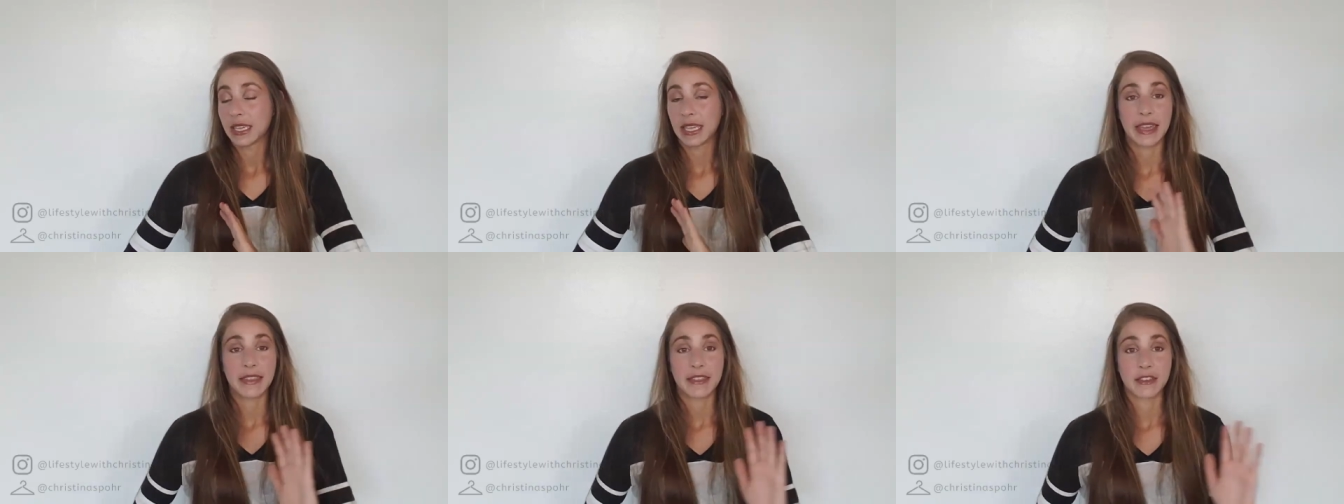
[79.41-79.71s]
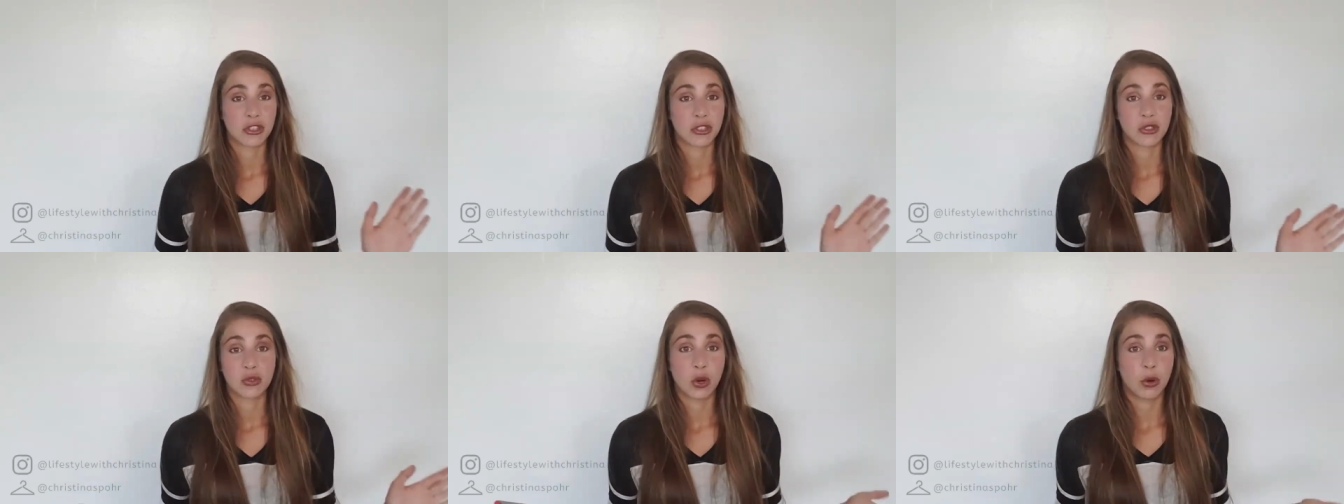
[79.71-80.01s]
yeah,
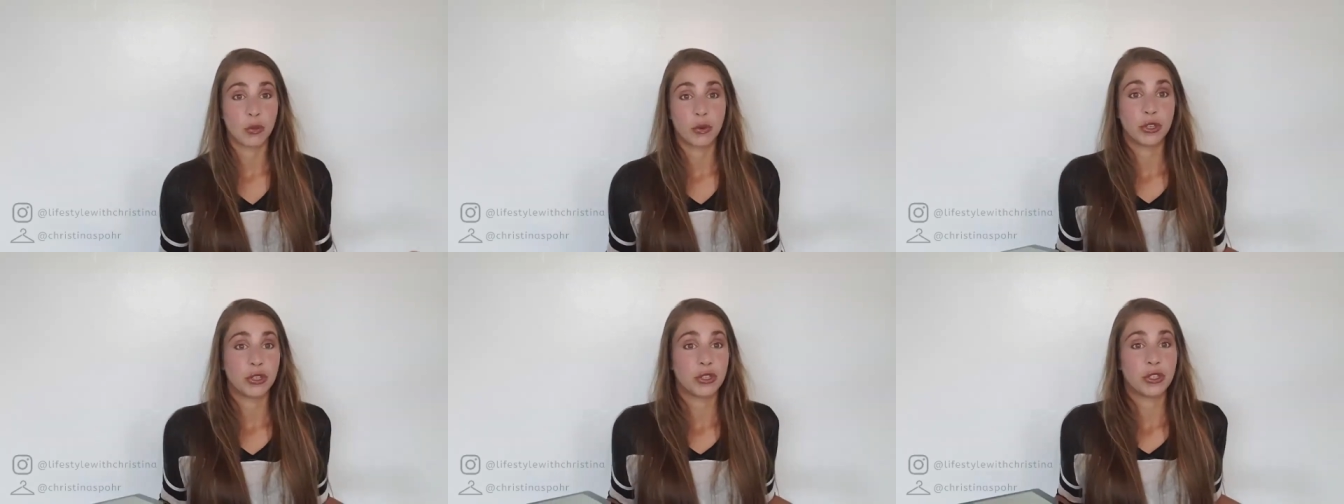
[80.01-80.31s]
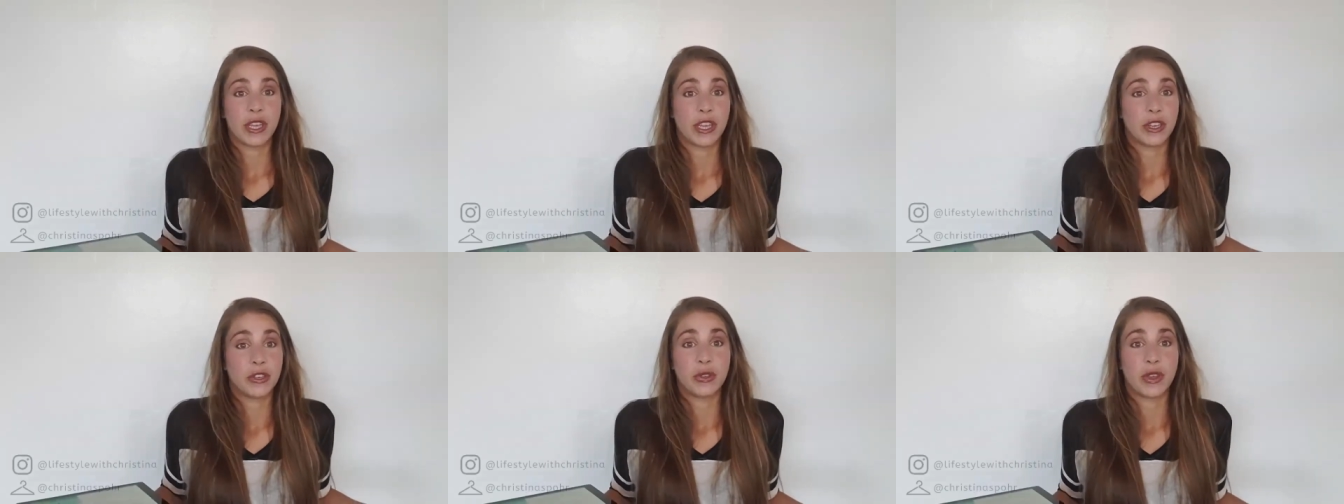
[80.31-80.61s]
that's just horrible. You
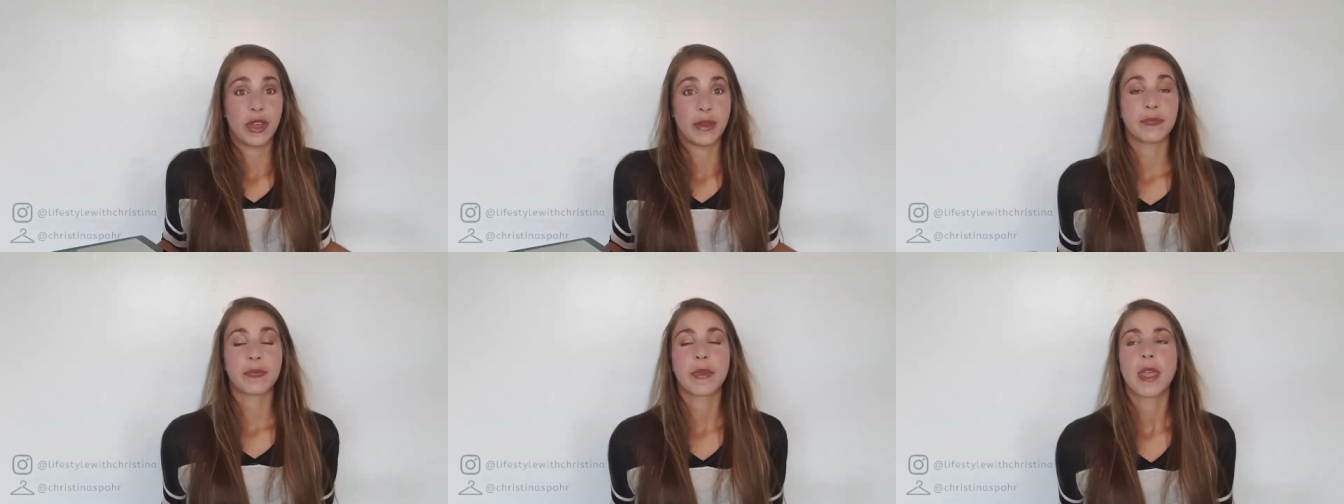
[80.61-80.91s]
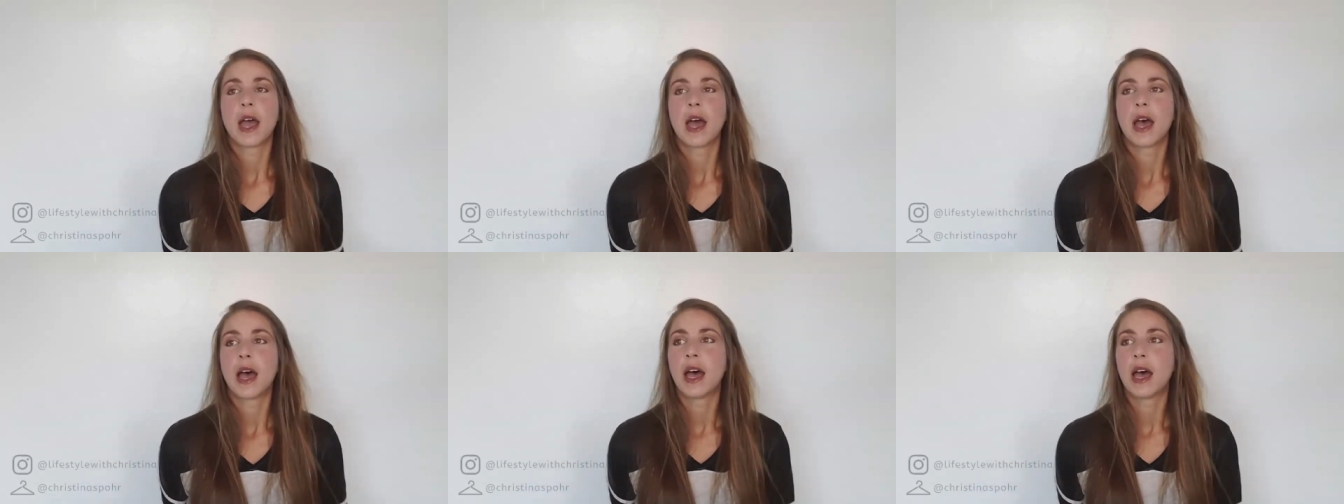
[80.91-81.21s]
just can't do
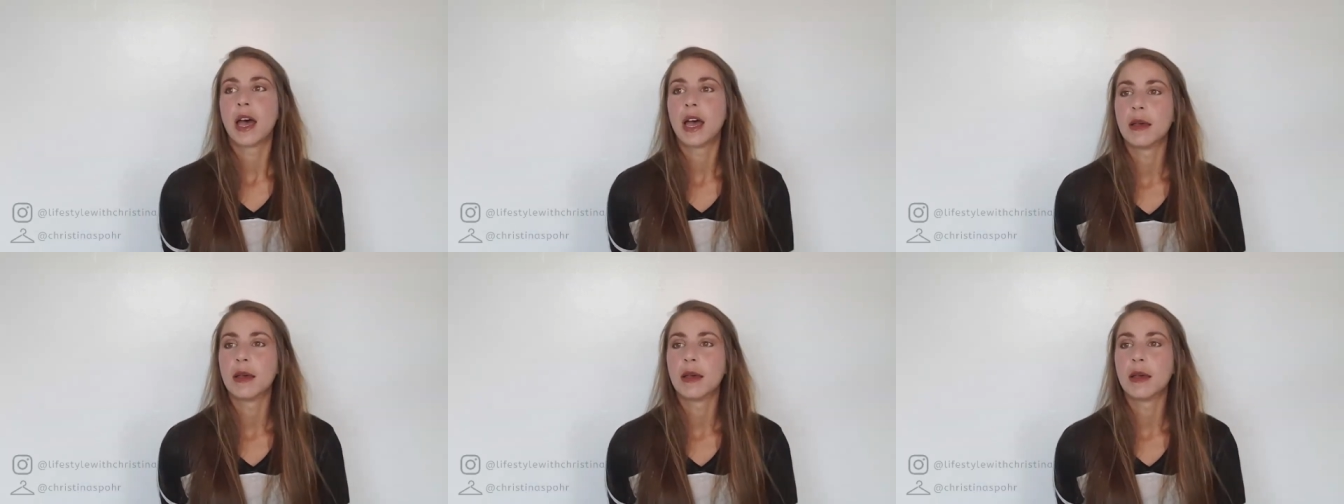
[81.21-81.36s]
that.